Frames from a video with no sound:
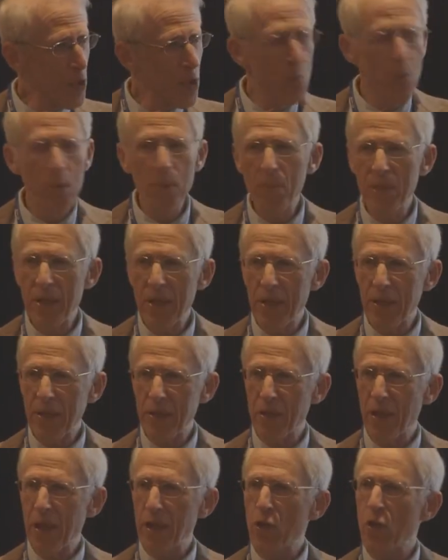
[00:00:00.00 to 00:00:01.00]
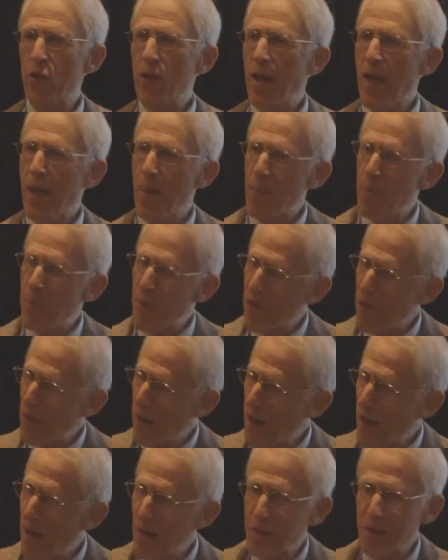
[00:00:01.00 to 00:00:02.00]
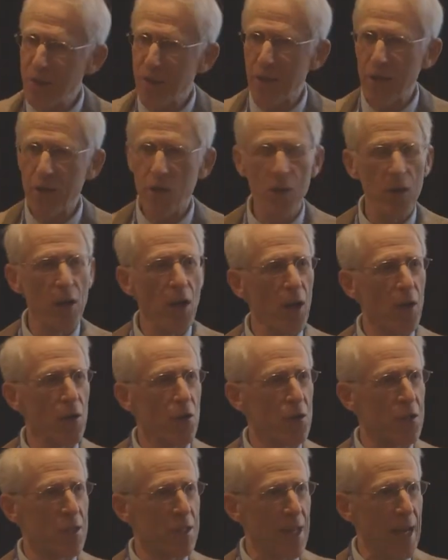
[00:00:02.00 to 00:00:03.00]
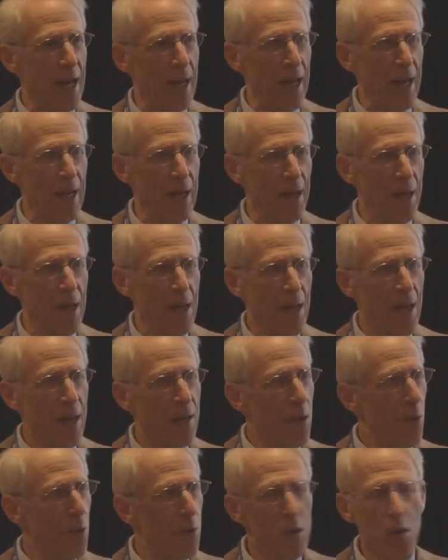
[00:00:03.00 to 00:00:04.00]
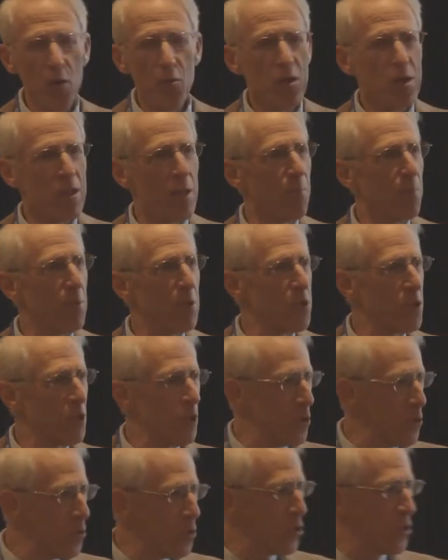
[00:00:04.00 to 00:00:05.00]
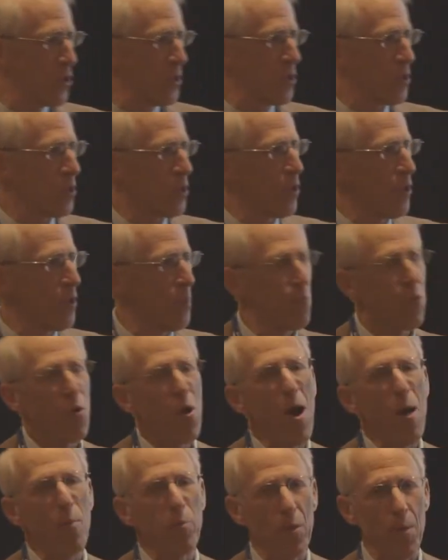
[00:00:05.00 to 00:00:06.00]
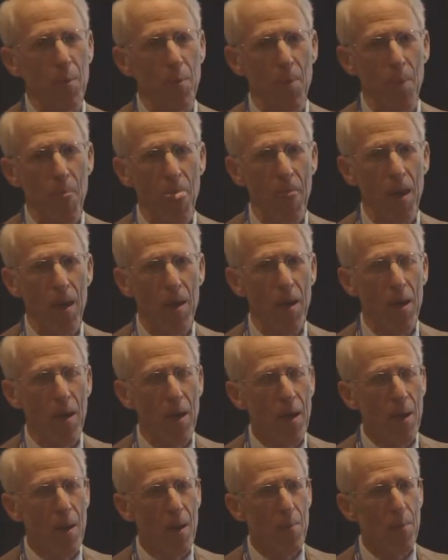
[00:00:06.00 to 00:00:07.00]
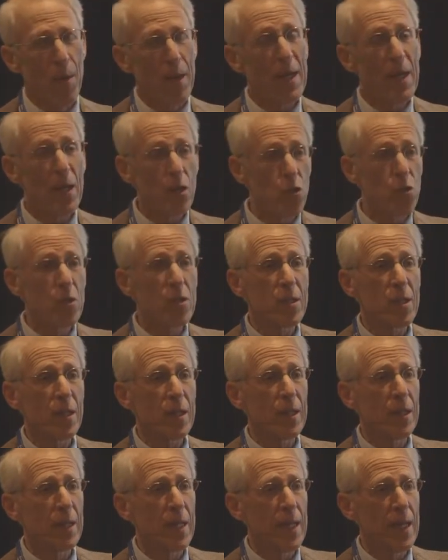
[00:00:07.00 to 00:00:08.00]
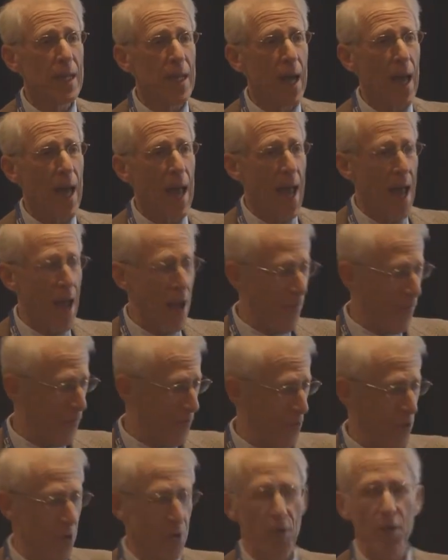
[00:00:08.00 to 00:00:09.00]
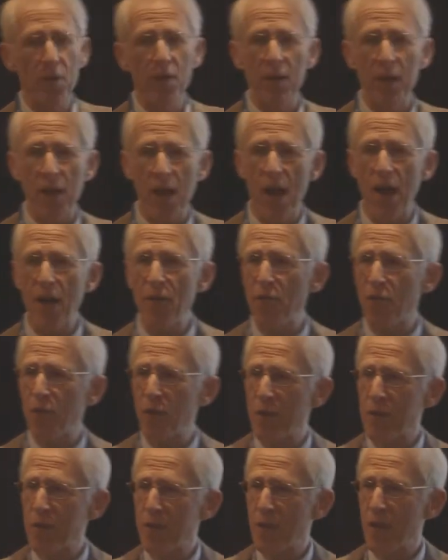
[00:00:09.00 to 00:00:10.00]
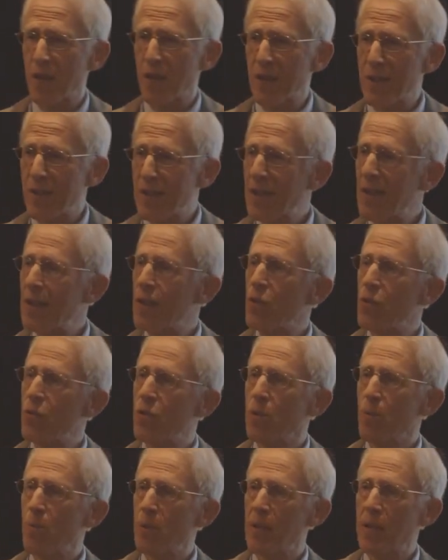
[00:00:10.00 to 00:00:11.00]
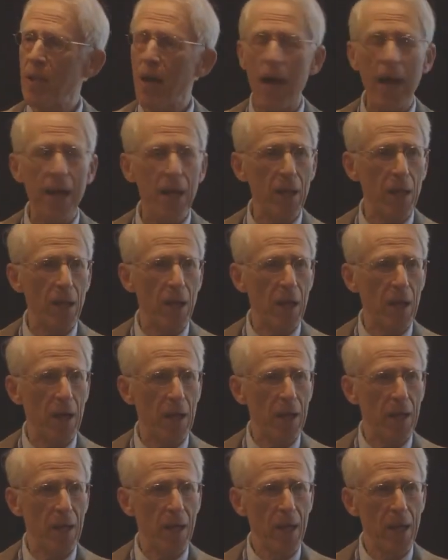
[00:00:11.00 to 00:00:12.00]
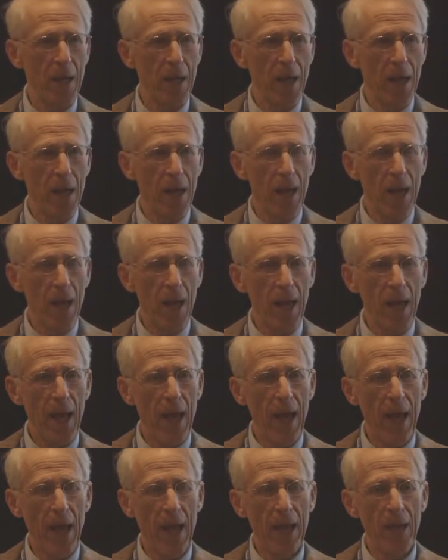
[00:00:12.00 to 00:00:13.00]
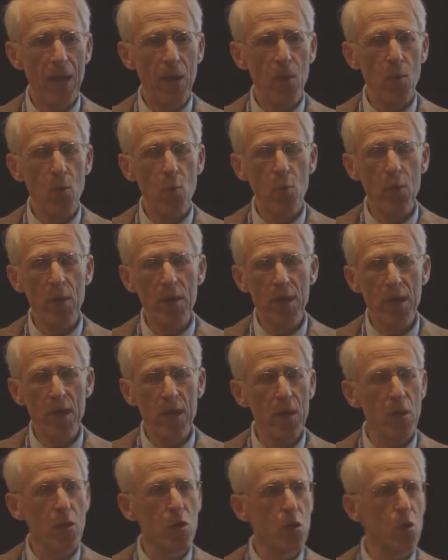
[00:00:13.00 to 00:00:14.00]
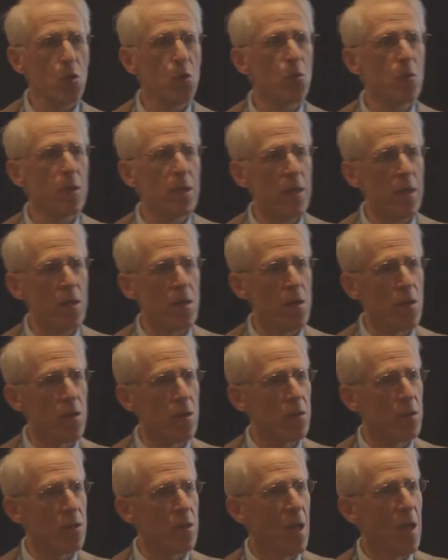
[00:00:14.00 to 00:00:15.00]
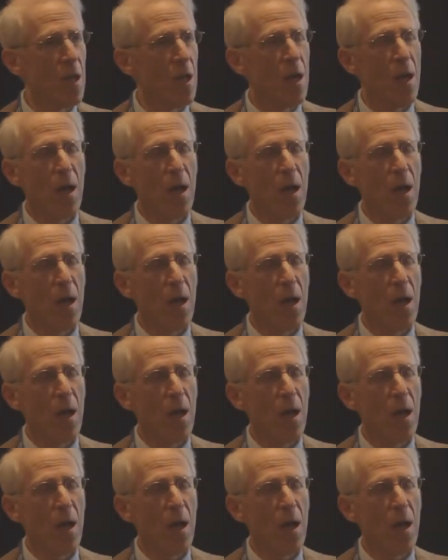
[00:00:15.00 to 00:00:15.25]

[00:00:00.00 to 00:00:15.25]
human beings. They could empathize, they could understand. There were no simple solutions to the problem. But interestingly, after the conference, there continued to be dialogue. And within 2 years,